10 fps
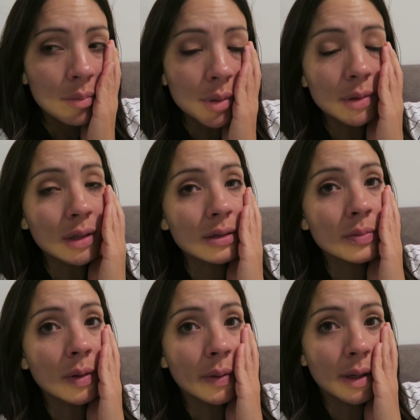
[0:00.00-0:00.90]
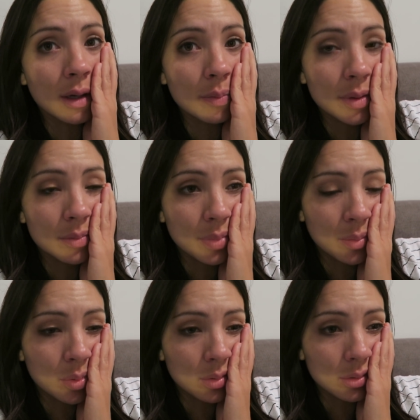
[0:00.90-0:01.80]
buildings blowing up and
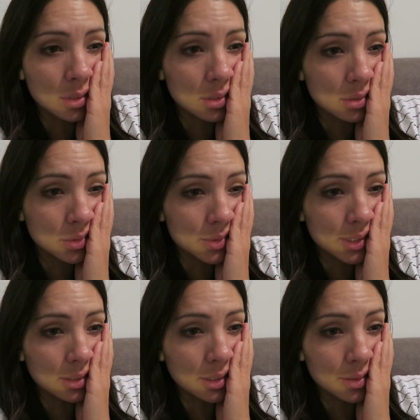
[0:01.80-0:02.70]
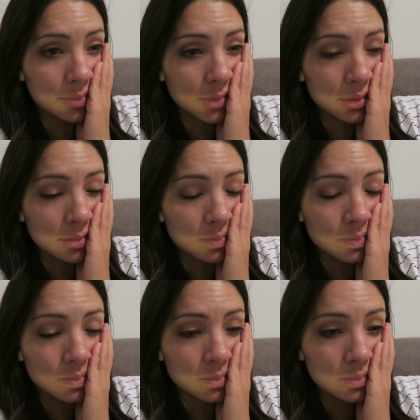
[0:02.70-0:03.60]
people losing limbs
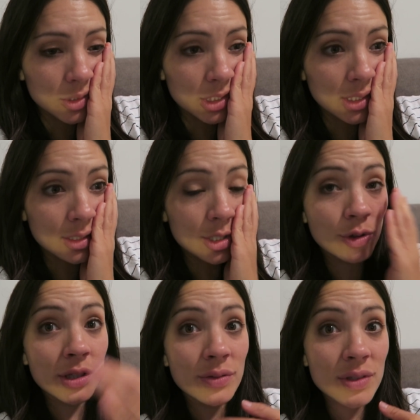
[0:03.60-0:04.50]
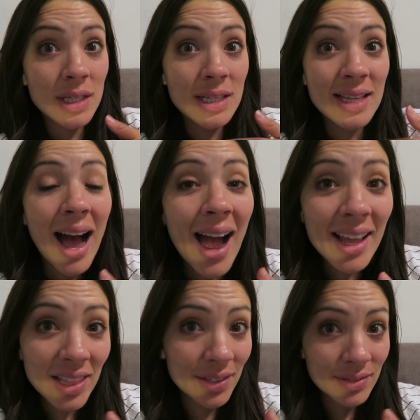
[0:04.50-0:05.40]
and just in the streets of cities that
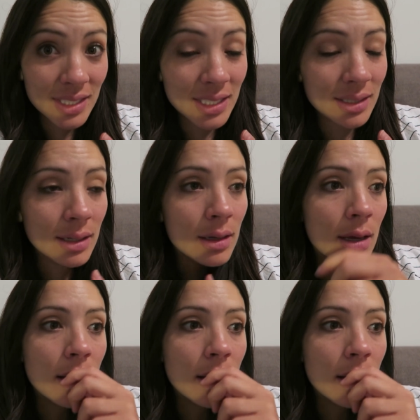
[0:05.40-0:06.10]
I lived in.